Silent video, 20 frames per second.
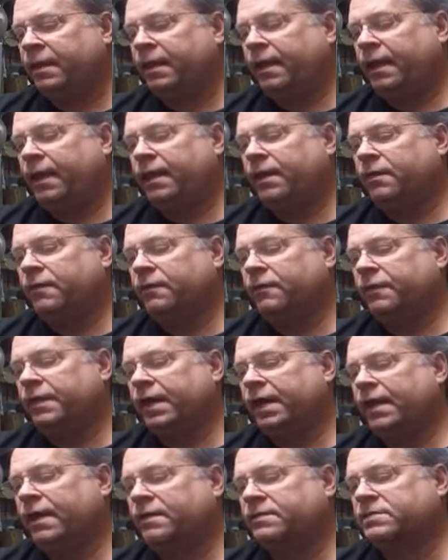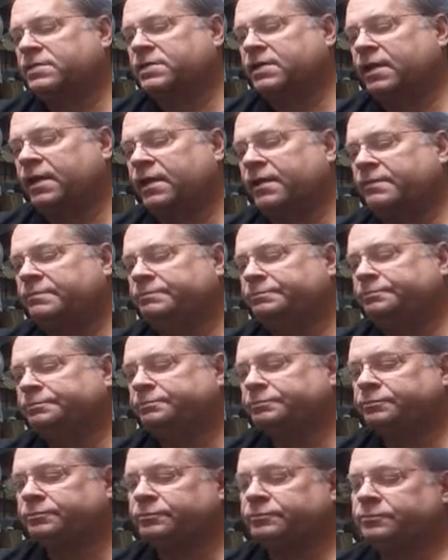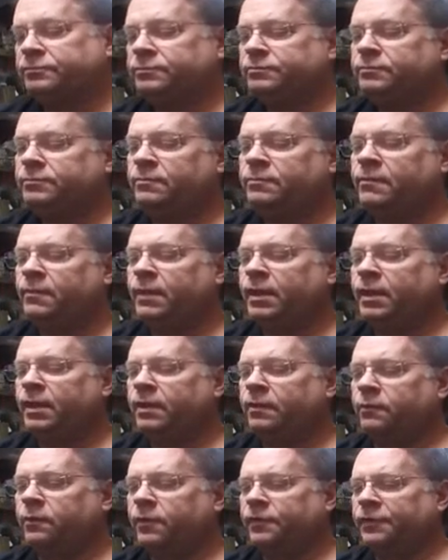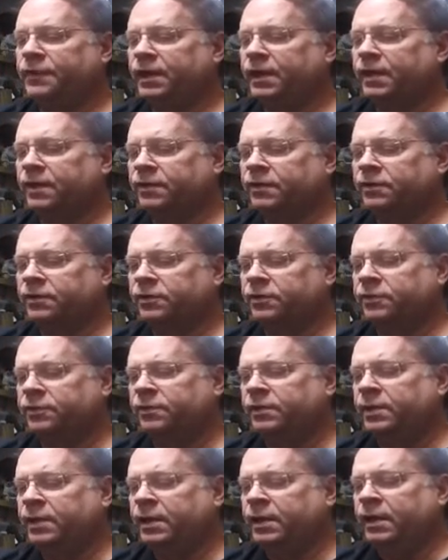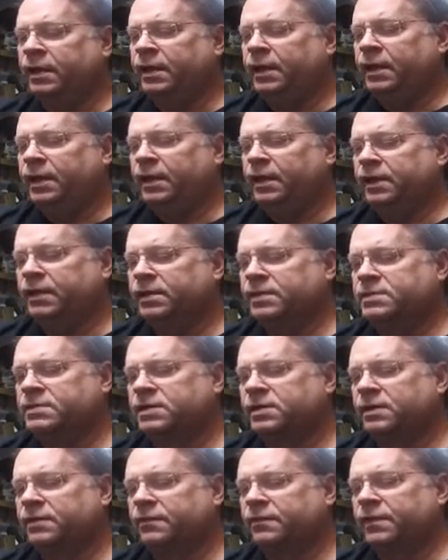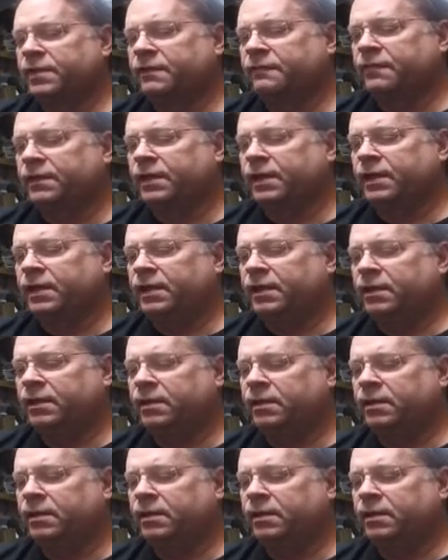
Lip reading: and on the outside, and what that'll do is get rid of any